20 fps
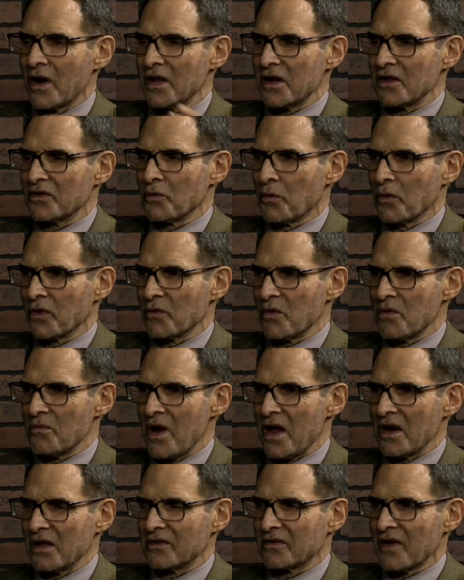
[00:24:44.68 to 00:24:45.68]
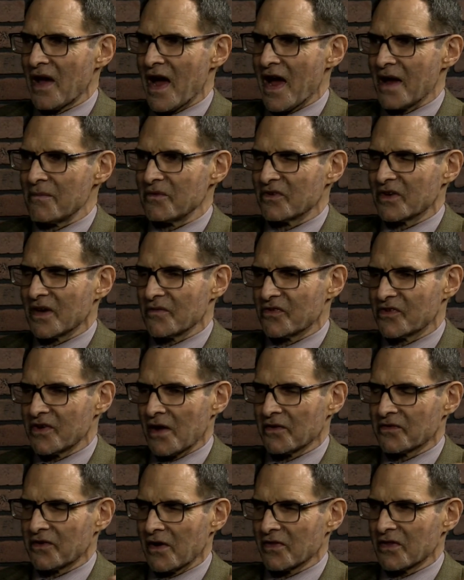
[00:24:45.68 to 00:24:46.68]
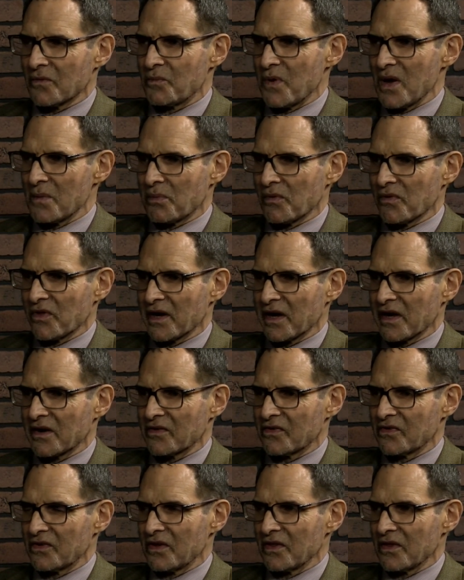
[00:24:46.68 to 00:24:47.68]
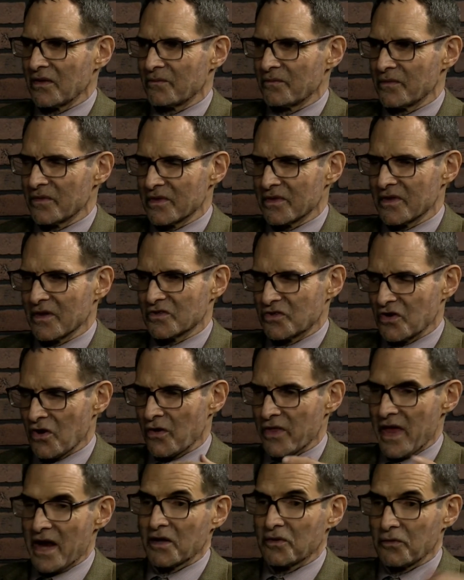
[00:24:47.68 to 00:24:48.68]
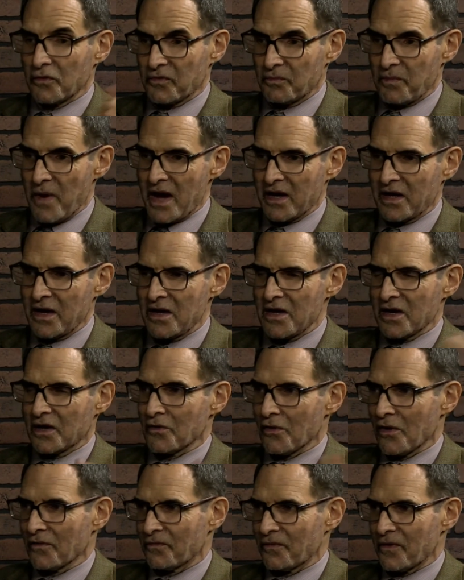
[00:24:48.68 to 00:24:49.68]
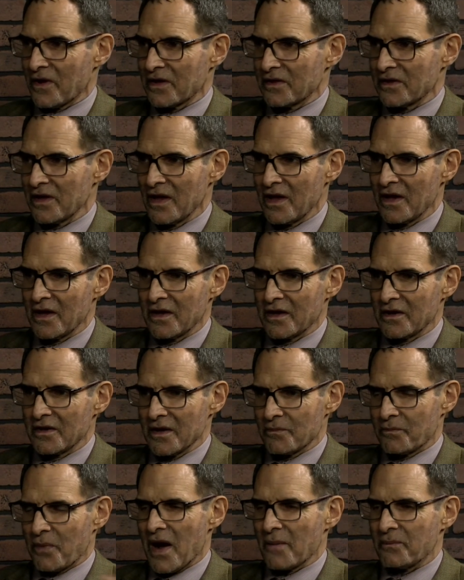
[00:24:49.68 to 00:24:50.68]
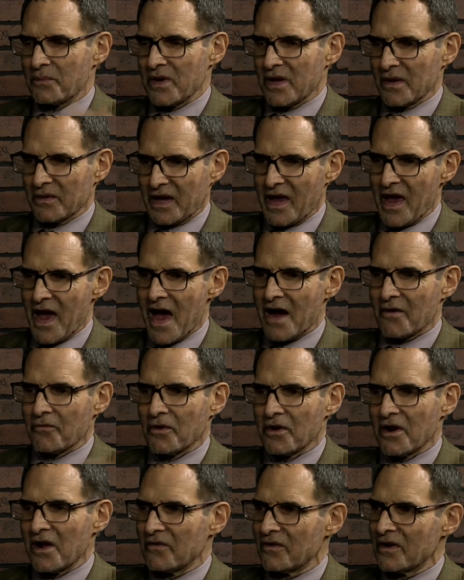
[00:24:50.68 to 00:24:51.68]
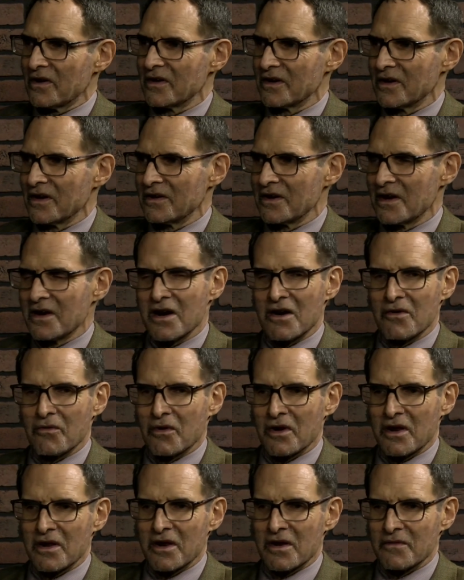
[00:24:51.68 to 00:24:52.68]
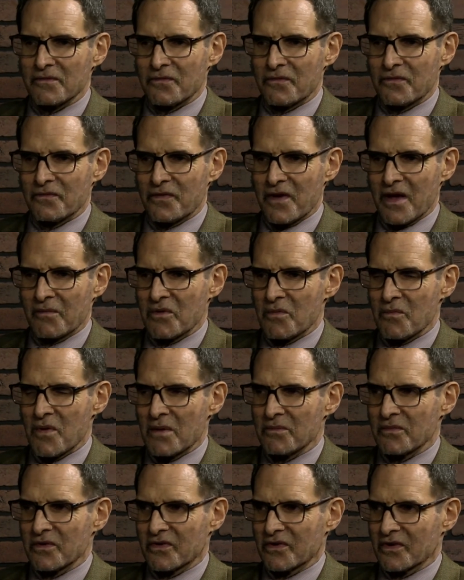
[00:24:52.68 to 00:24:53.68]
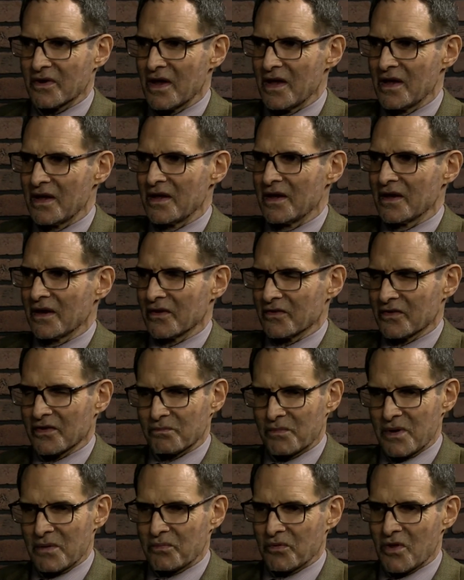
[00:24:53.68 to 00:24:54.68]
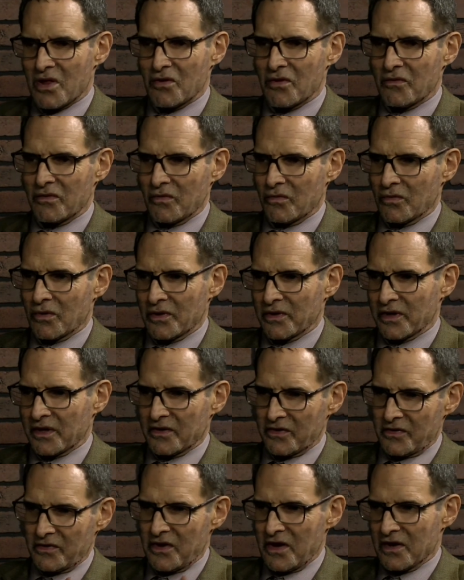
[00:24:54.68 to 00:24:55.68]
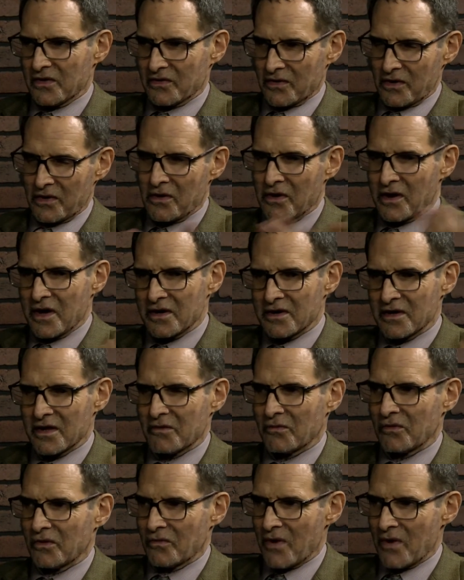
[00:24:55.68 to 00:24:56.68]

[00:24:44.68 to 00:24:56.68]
you to do in the remaining time is give shouts out to people that are going to see the show. That includes Peggy, your girlfriend, your puppy, your cat, whatever, and then anyone, and then family members. There's people all over the world that are going to see it. So go ahead. Now we'll